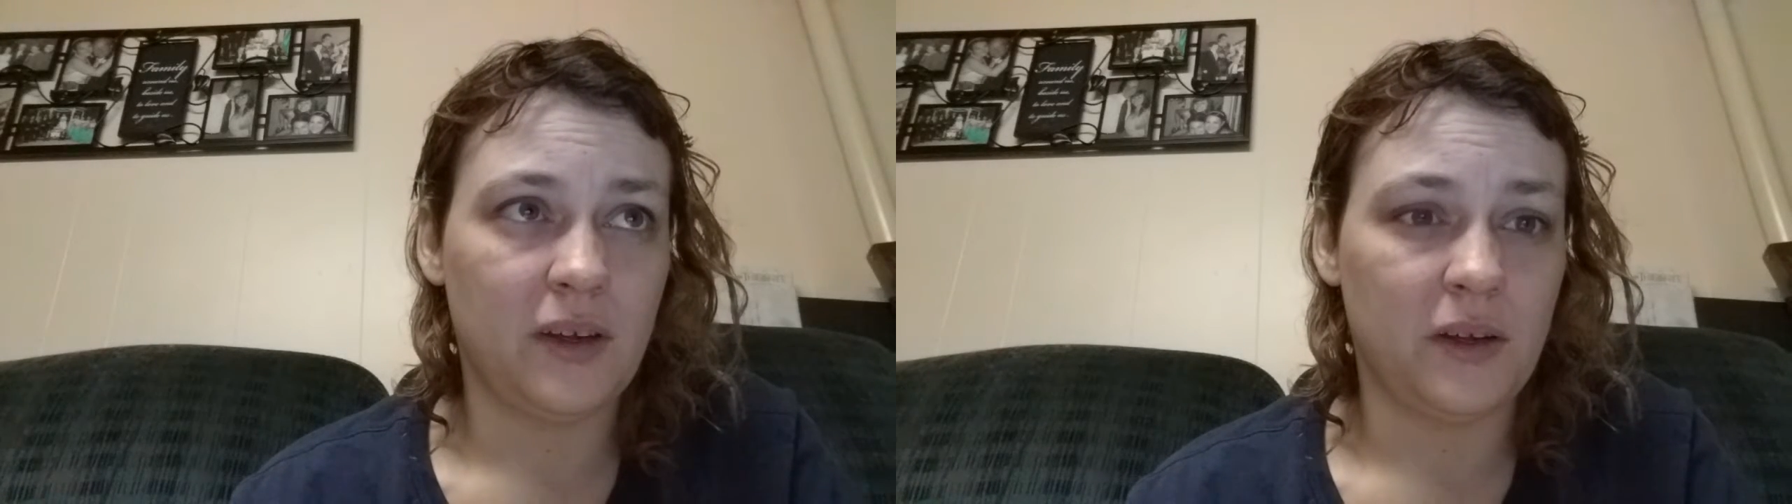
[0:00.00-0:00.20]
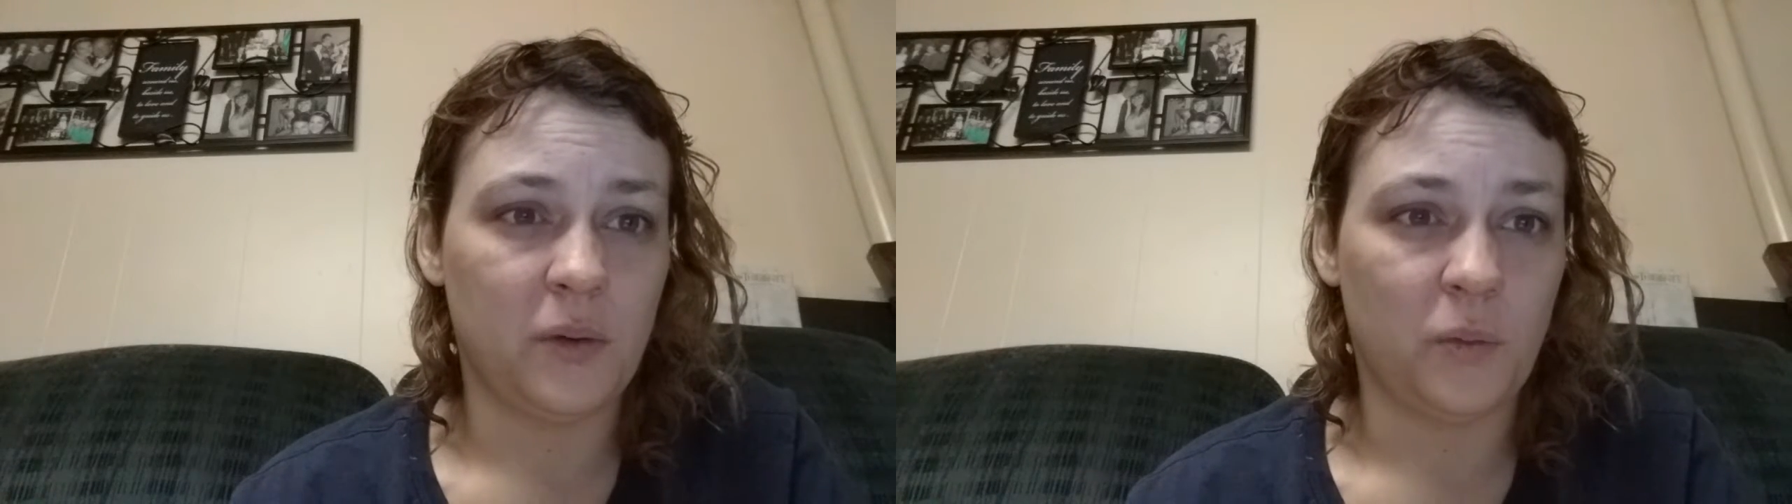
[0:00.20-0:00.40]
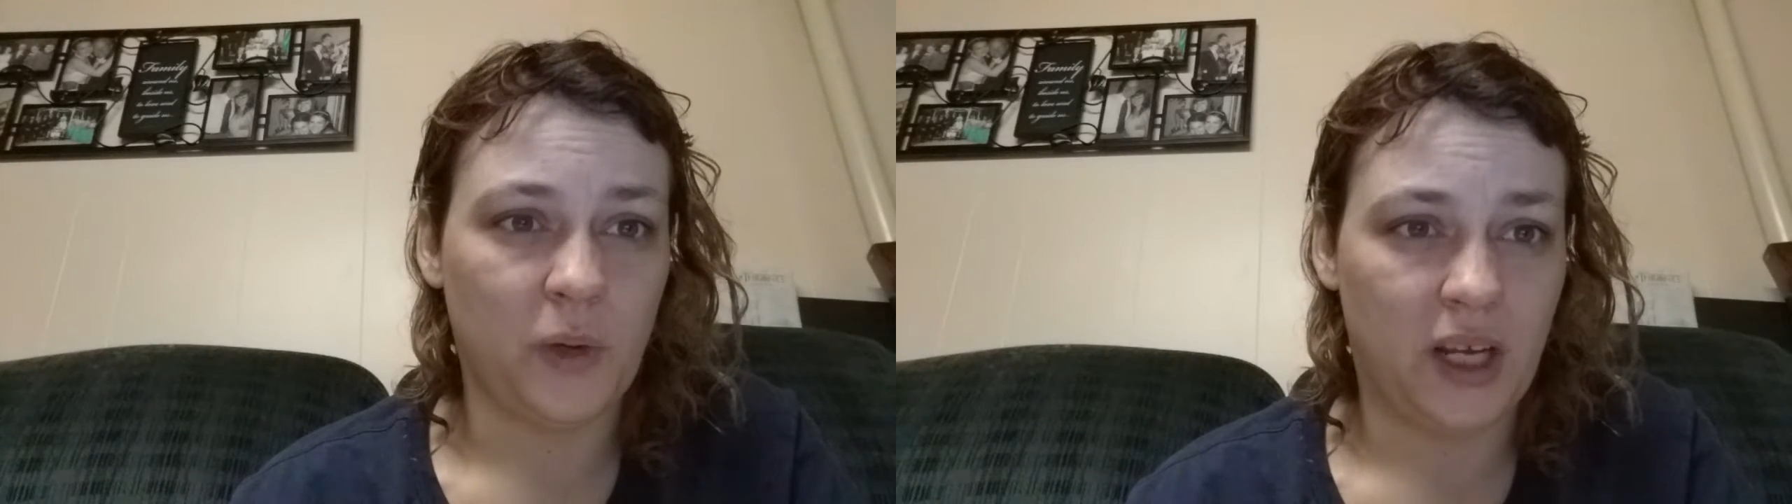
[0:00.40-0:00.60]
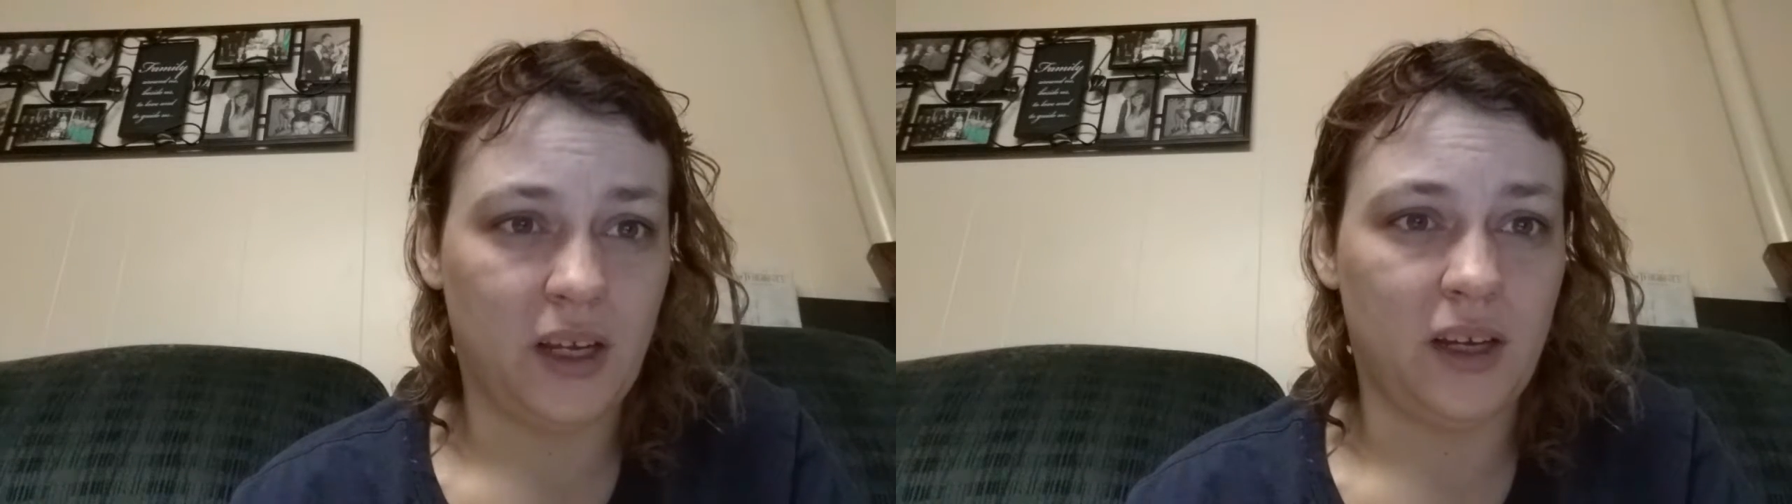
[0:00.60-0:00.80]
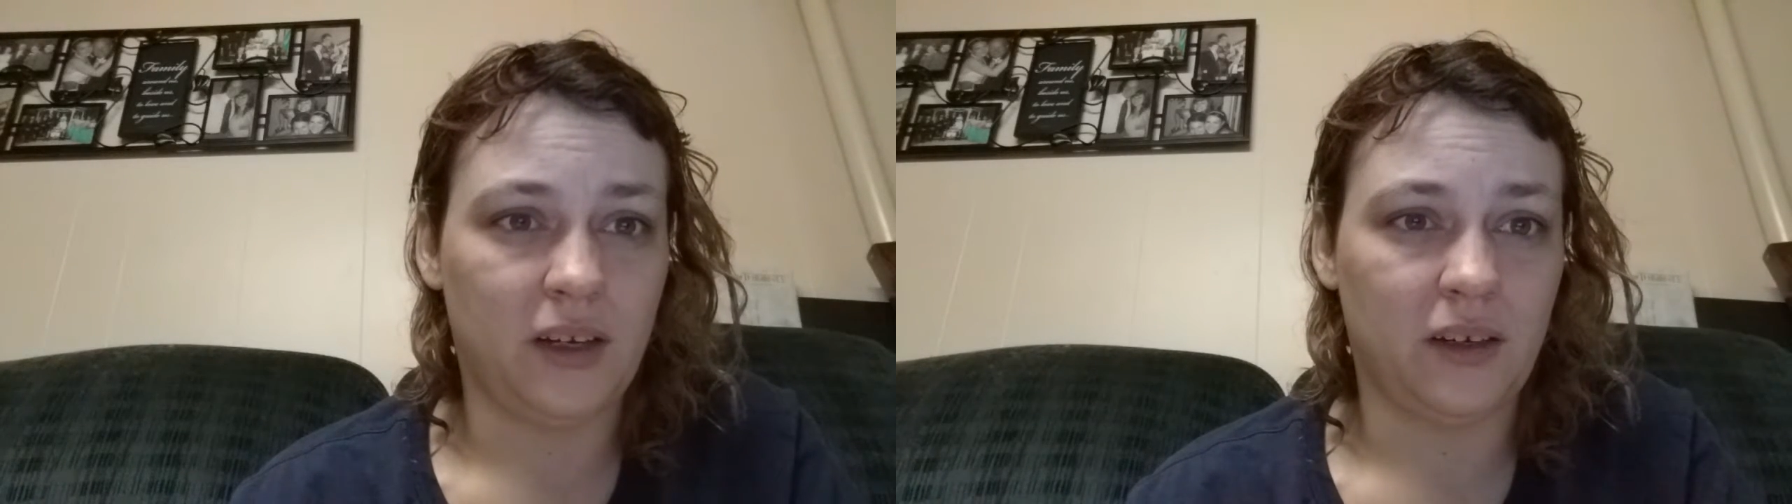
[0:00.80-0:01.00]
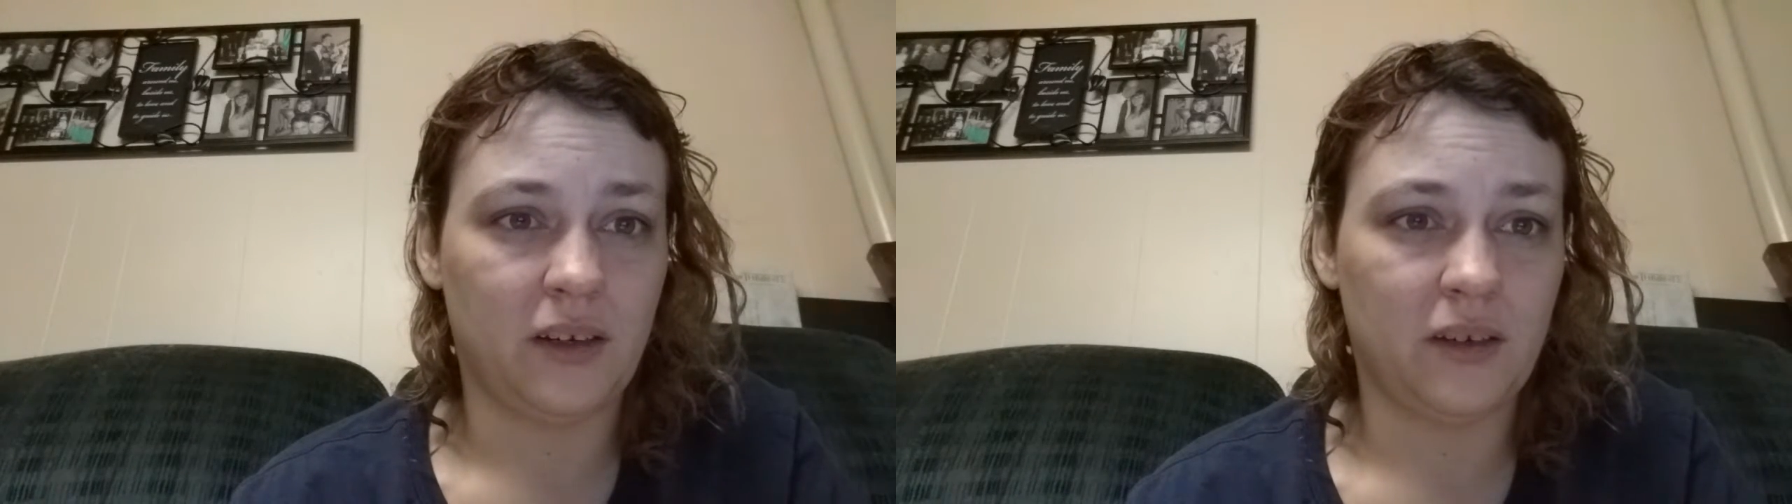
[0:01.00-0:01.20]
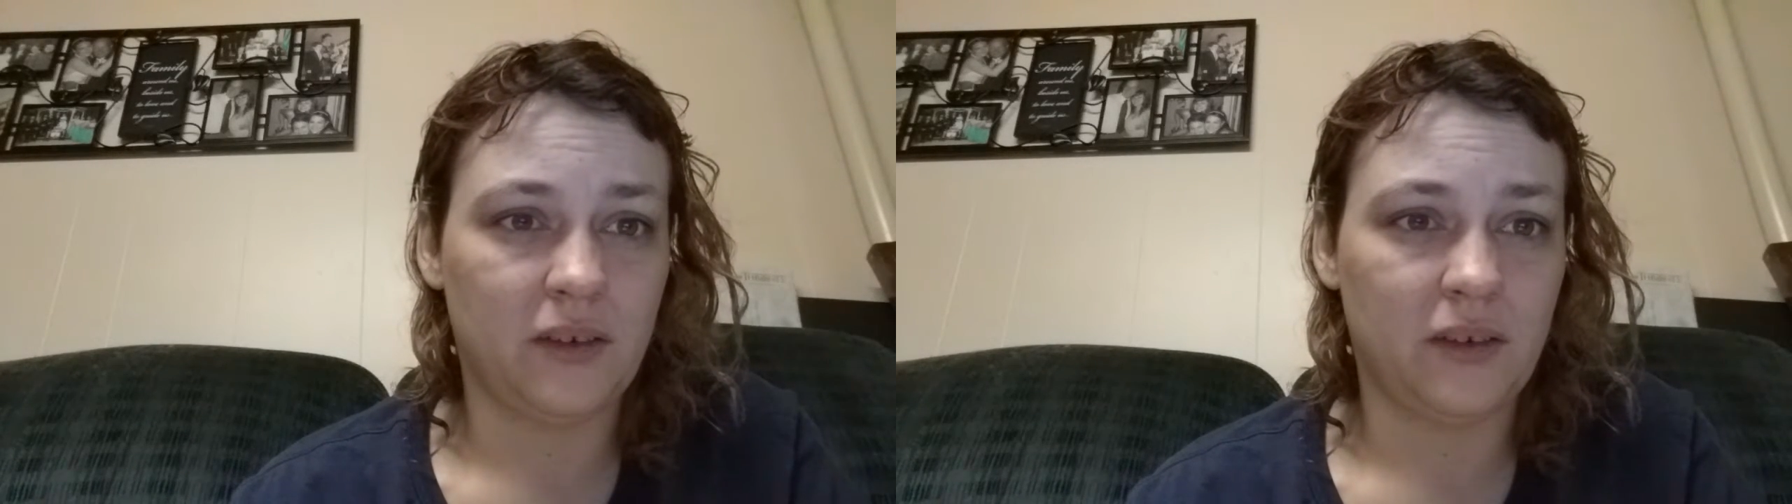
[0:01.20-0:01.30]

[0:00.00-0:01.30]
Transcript: in a waking